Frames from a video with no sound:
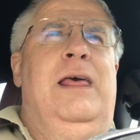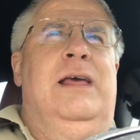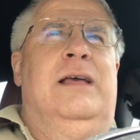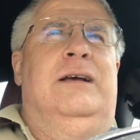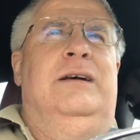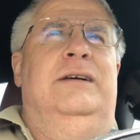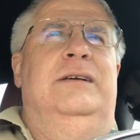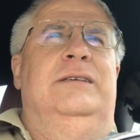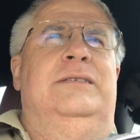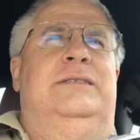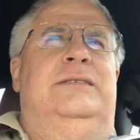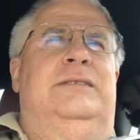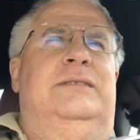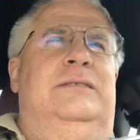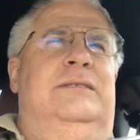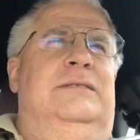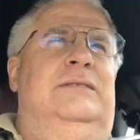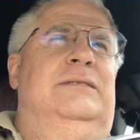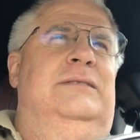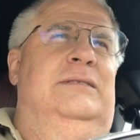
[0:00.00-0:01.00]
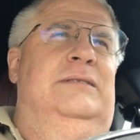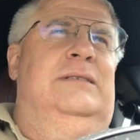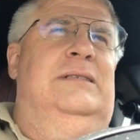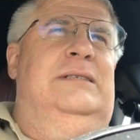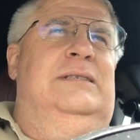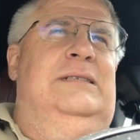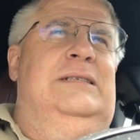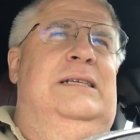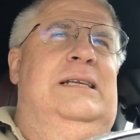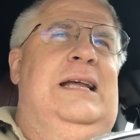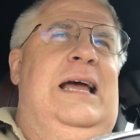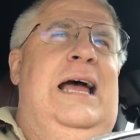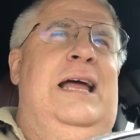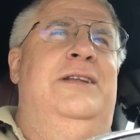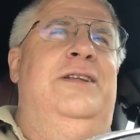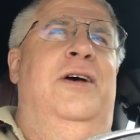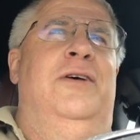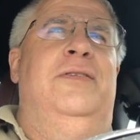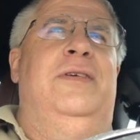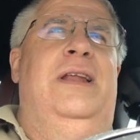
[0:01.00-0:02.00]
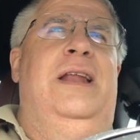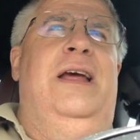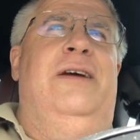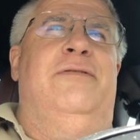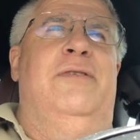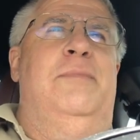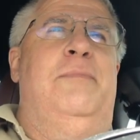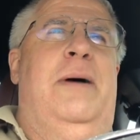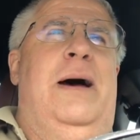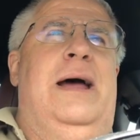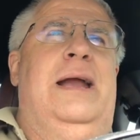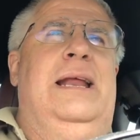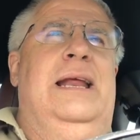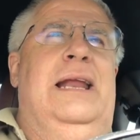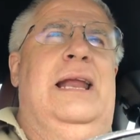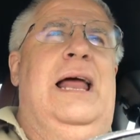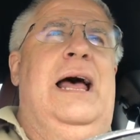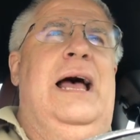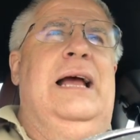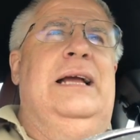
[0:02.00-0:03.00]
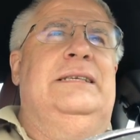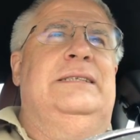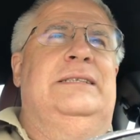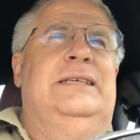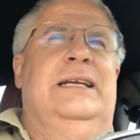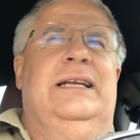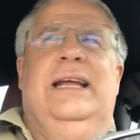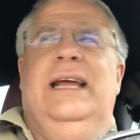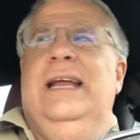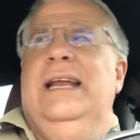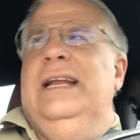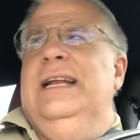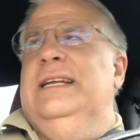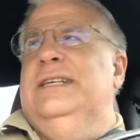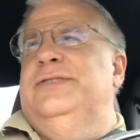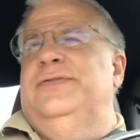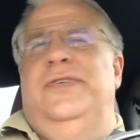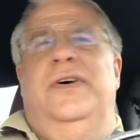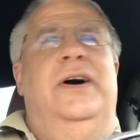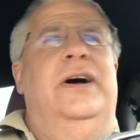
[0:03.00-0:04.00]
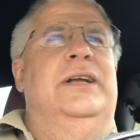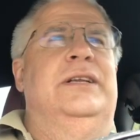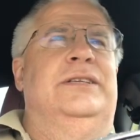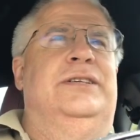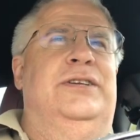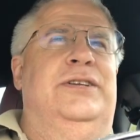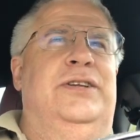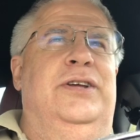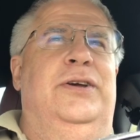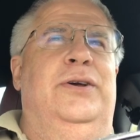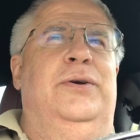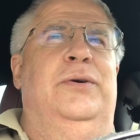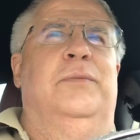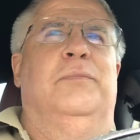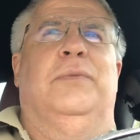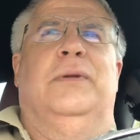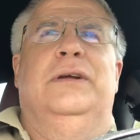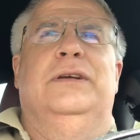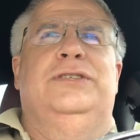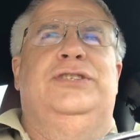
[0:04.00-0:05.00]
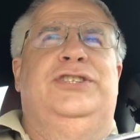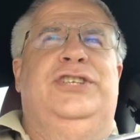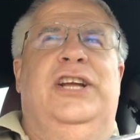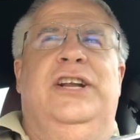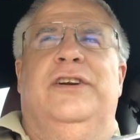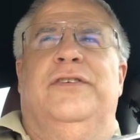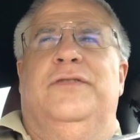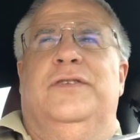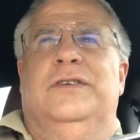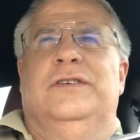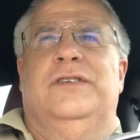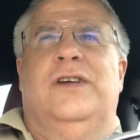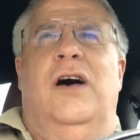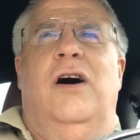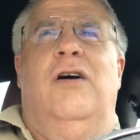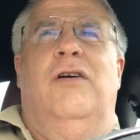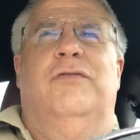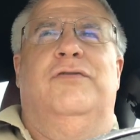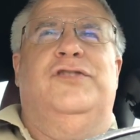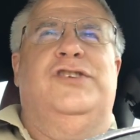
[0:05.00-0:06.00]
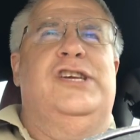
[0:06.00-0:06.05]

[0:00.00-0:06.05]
because I know that everybody likes it and it's fun to do, and plus Jennifer's off.